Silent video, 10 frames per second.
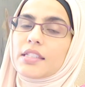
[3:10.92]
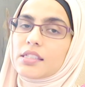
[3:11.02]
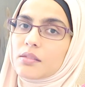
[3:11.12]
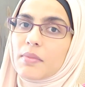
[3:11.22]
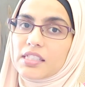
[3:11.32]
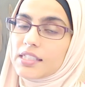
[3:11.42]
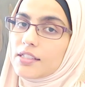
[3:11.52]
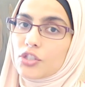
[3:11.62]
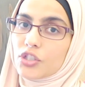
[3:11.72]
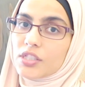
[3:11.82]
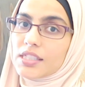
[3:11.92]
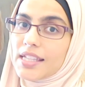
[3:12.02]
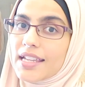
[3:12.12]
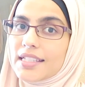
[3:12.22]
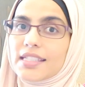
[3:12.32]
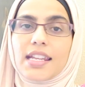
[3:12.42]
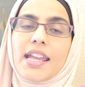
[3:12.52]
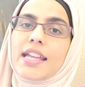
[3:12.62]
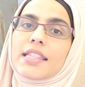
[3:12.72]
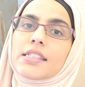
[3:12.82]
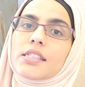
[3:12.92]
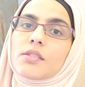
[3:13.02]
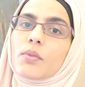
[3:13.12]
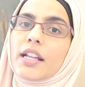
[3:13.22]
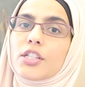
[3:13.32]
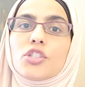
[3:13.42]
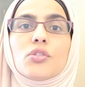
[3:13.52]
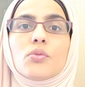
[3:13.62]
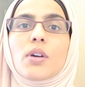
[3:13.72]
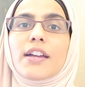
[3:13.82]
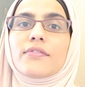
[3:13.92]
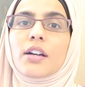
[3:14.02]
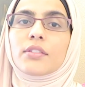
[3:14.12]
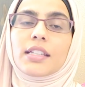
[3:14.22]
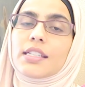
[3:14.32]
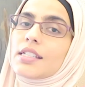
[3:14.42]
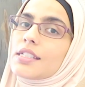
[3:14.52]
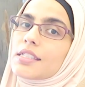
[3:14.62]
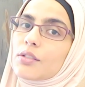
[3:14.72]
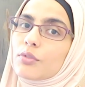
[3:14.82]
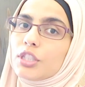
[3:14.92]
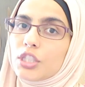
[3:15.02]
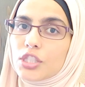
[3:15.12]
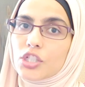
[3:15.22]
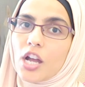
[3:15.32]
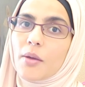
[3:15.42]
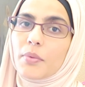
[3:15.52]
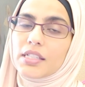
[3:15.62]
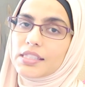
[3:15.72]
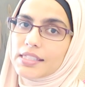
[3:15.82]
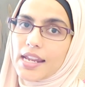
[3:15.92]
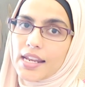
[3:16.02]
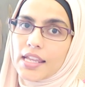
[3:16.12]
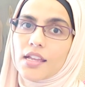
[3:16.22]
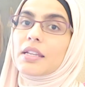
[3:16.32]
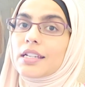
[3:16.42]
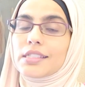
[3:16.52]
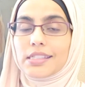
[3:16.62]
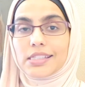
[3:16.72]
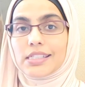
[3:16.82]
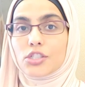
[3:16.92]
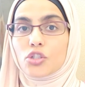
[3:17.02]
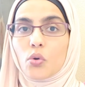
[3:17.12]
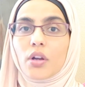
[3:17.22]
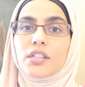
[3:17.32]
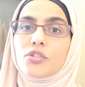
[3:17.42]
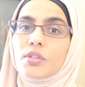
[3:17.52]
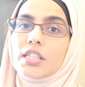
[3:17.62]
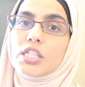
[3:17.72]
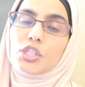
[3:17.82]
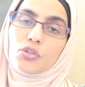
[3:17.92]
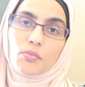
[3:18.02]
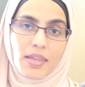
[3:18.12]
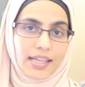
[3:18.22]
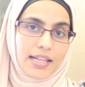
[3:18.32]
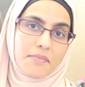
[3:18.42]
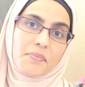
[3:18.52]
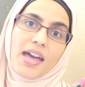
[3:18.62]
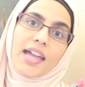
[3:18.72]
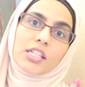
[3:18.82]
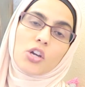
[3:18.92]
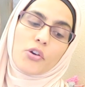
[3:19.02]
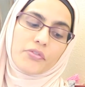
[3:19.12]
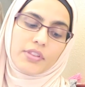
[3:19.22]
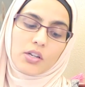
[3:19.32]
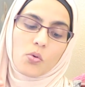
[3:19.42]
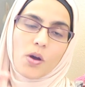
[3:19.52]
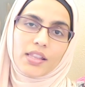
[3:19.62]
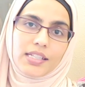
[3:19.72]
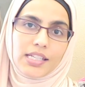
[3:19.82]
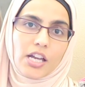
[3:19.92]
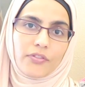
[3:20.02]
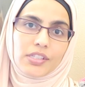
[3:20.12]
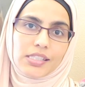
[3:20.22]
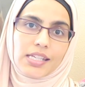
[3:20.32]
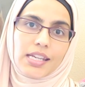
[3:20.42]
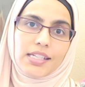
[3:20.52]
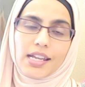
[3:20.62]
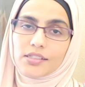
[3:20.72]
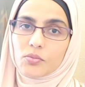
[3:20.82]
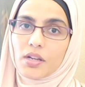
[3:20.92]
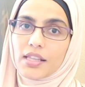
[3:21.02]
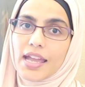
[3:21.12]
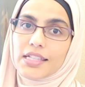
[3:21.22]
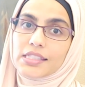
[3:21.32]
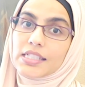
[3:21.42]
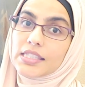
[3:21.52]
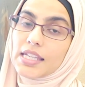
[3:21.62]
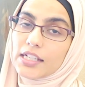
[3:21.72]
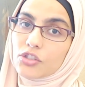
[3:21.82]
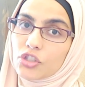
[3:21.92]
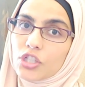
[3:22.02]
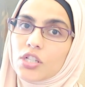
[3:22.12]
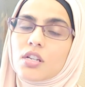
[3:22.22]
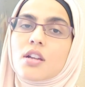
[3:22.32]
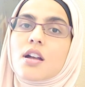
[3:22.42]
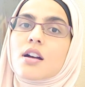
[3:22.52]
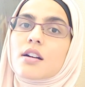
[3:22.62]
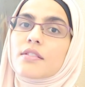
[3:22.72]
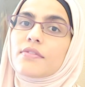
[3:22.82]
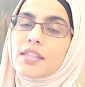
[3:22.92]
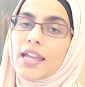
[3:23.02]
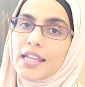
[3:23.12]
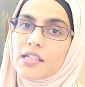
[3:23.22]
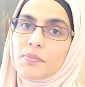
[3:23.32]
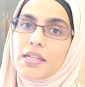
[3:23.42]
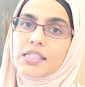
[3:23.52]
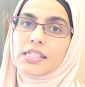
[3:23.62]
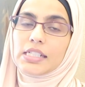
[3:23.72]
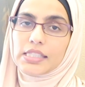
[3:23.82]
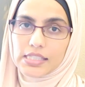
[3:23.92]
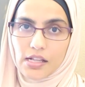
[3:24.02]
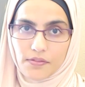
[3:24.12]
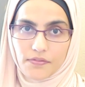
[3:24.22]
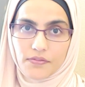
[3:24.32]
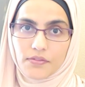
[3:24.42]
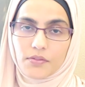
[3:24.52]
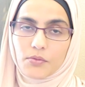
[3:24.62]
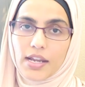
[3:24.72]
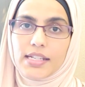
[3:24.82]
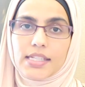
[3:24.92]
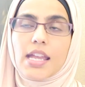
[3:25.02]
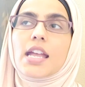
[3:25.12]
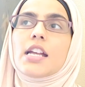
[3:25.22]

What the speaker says: This is my signature scent, and this is what I do. I found that it does a really good job in staining, because essential oils really do make an impact on the quality of the stain as well as the texture of the henna paste itself, right?